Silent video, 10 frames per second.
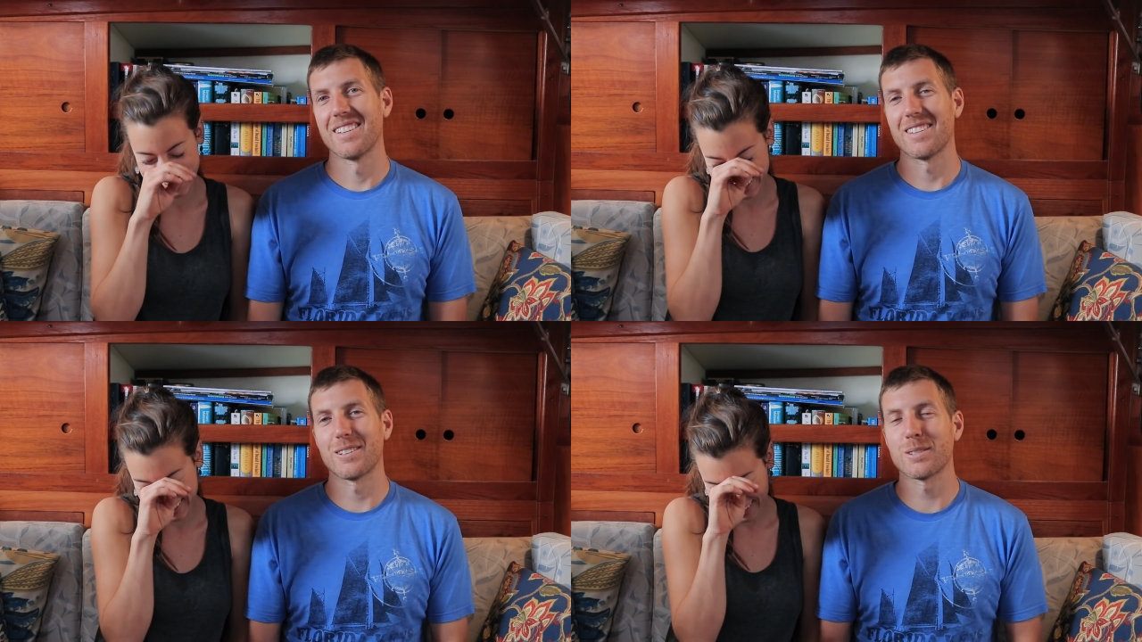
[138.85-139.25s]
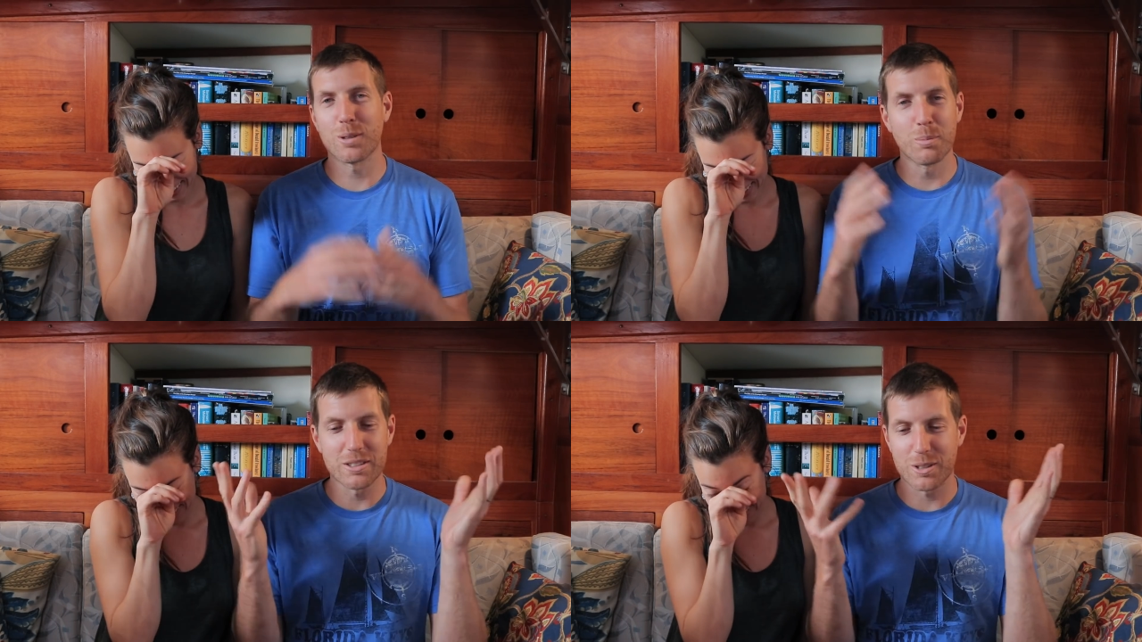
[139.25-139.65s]
Speaker 1: There's just
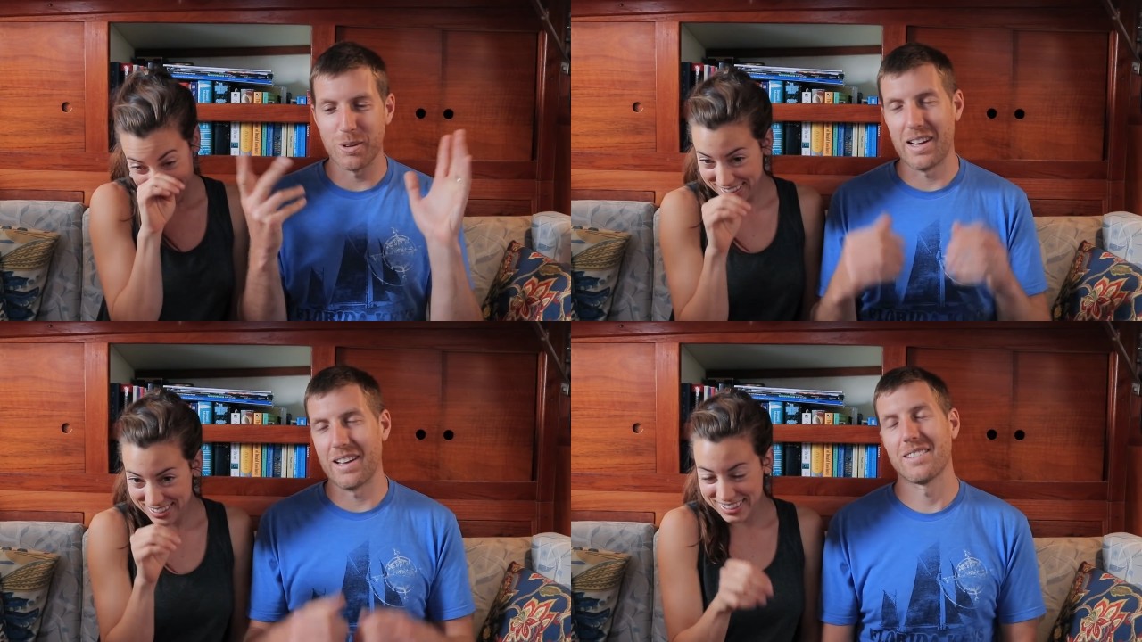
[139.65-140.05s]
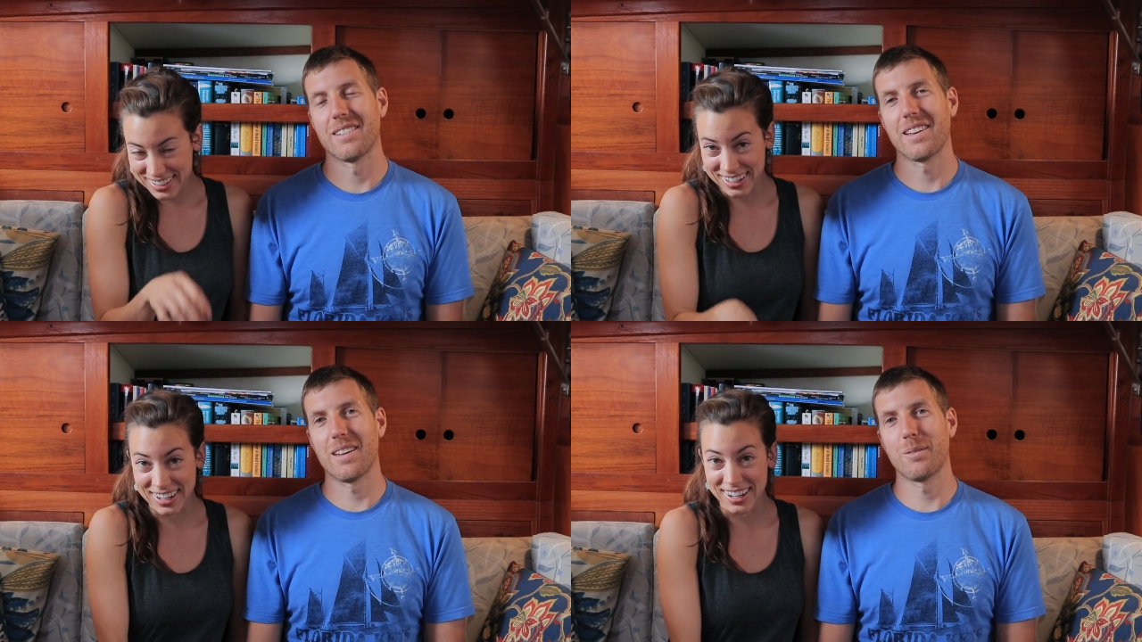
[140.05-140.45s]
too much going on,
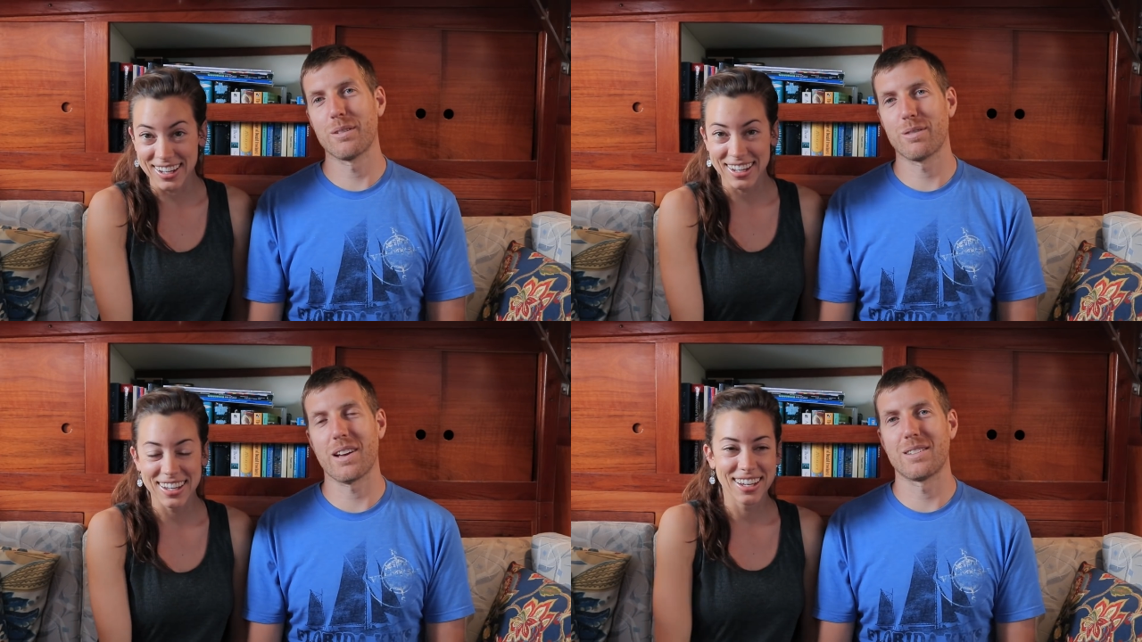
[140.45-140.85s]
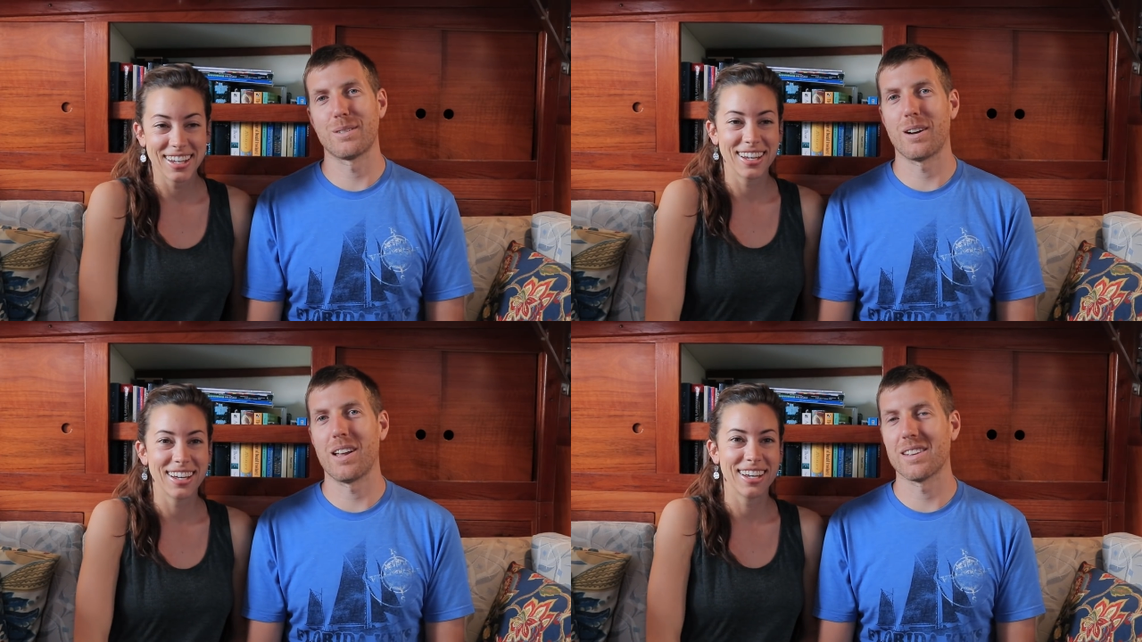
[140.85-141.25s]
yeah. And we forgot to
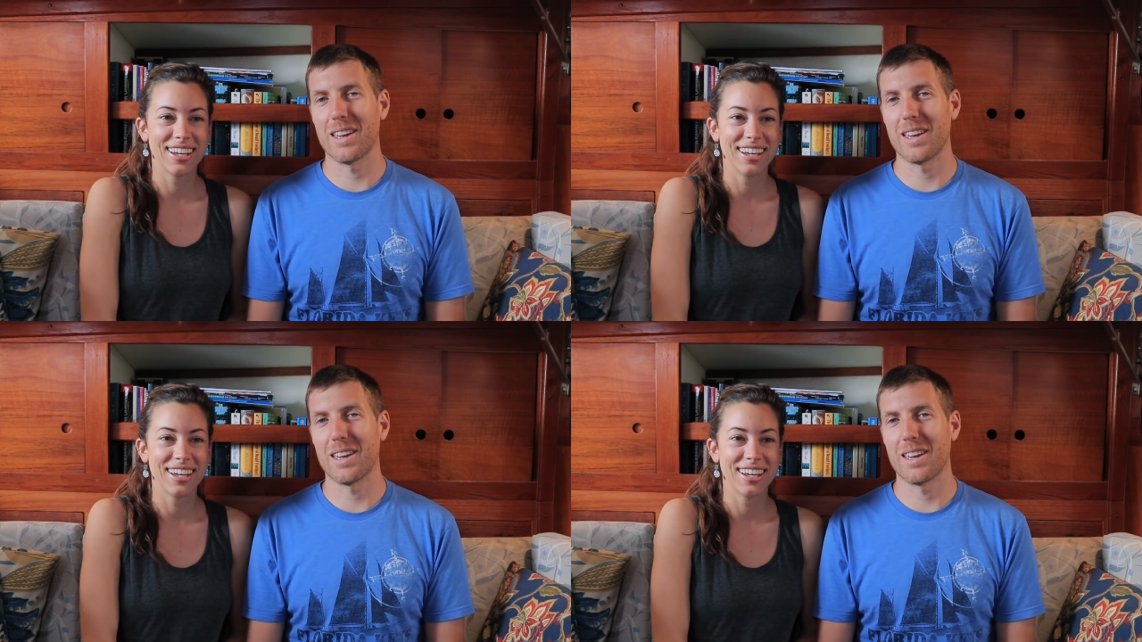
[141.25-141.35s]
turn on the